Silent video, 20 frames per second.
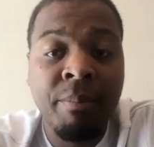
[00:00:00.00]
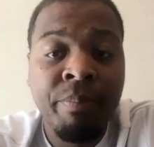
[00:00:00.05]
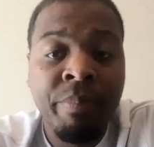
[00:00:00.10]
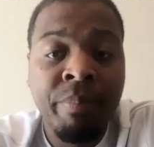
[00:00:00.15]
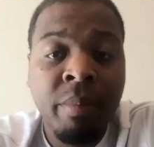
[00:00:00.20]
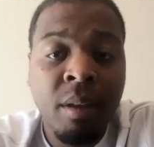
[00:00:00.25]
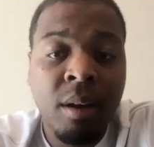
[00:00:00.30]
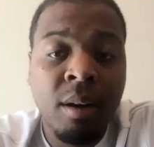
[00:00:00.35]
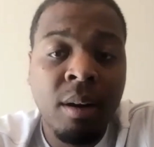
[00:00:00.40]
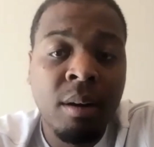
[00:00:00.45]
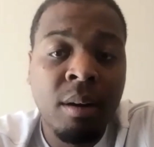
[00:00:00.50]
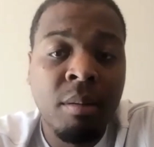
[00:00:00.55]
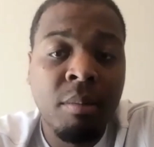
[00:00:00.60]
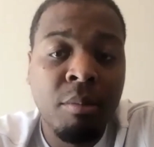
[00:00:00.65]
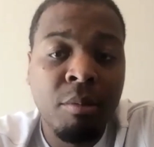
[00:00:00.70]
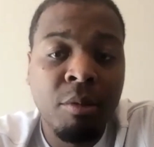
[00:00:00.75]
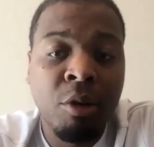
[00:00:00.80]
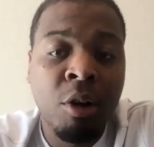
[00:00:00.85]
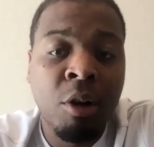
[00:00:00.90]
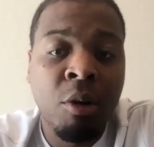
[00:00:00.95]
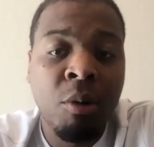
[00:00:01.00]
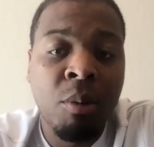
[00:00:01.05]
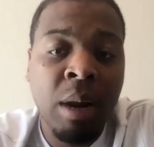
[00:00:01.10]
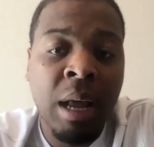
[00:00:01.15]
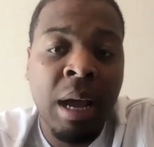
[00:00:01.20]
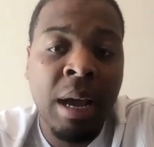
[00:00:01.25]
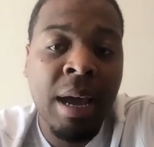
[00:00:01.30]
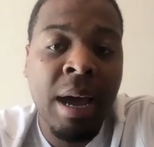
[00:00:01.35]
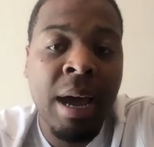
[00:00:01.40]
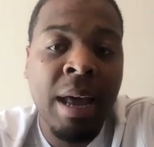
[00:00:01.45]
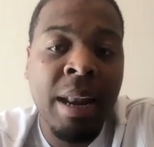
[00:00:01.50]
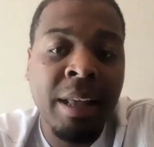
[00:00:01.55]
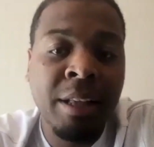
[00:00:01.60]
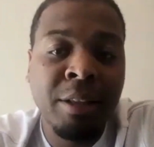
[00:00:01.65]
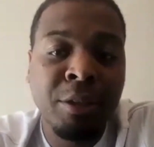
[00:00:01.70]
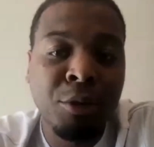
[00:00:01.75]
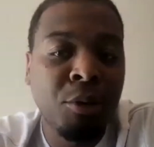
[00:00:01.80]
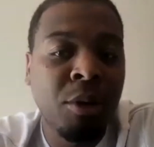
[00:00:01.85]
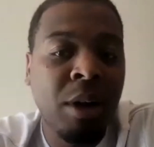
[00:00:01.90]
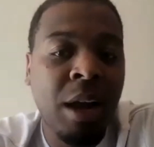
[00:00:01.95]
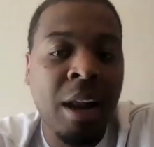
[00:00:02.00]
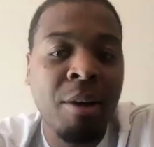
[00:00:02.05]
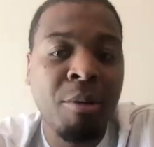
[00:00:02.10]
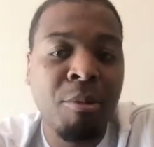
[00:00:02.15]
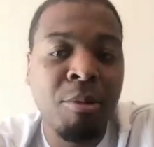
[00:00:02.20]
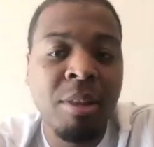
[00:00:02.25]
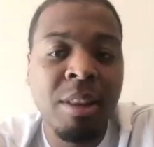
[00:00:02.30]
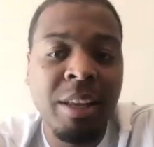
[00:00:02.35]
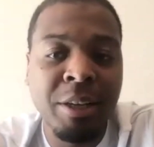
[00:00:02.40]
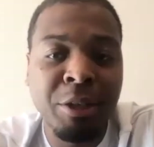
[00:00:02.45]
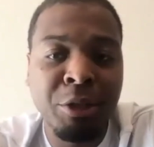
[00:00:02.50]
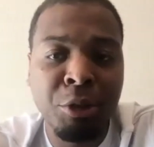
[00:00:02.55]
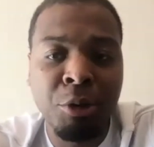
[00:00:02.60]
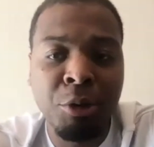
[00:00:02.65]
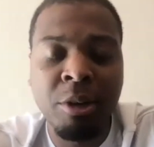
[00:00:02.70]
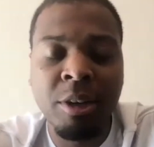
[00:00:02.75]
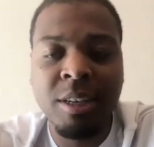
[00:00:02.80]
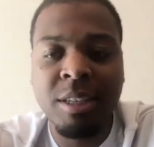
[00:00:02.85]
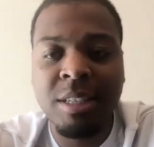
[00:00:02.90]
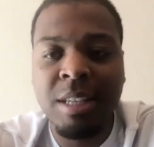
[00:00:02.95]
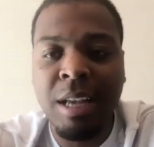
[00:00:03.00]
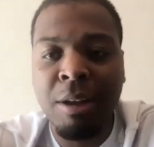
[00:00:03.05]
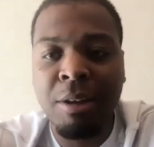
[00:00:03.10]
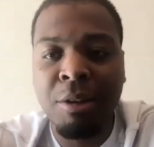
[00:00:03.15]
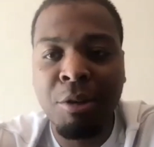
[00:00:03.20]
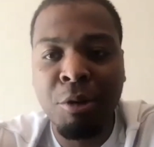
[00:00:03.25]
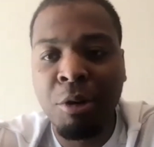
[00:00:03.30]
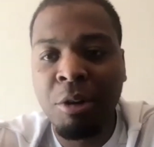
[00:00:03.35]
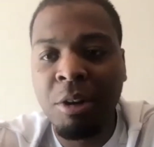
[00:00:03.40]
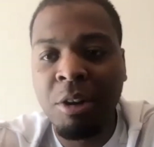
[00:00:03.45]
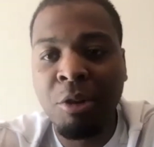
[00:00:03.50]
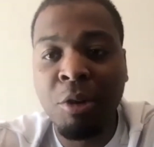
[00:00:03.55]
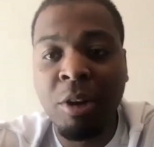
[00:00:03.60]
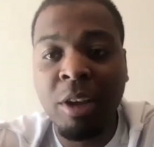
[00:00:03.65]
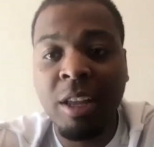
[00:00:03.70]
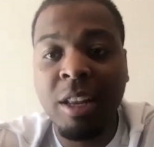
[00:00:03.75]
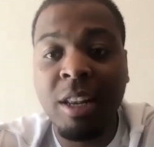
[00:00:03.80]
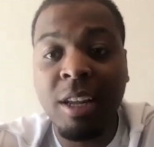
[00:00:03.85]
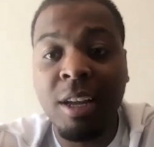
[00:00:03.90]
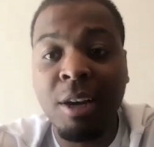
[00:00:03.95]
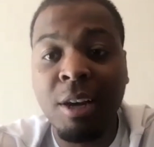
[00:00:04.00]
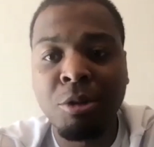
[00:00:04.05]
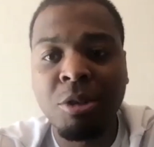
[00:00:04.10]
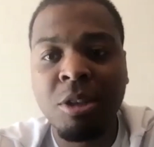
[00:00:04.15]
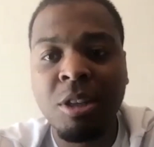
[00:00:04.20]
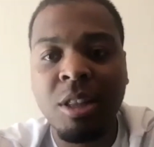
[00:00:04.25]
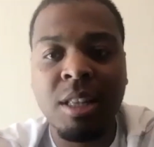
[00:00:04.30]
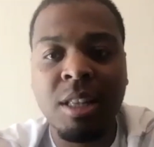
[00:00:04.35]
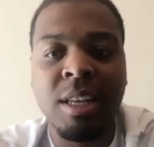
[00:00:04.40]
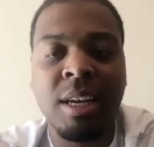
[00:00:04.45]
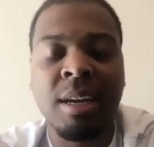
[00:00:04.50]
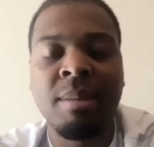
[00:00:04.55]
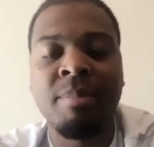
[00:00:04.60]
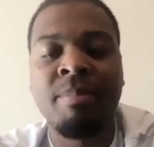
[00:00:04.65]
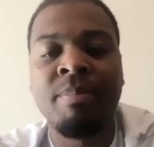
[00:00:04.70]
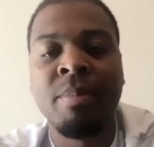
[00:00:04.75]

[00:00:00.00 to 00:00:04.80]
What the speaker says: When I got into it, I didn't really enjoy it because you didn't get to coach at the time.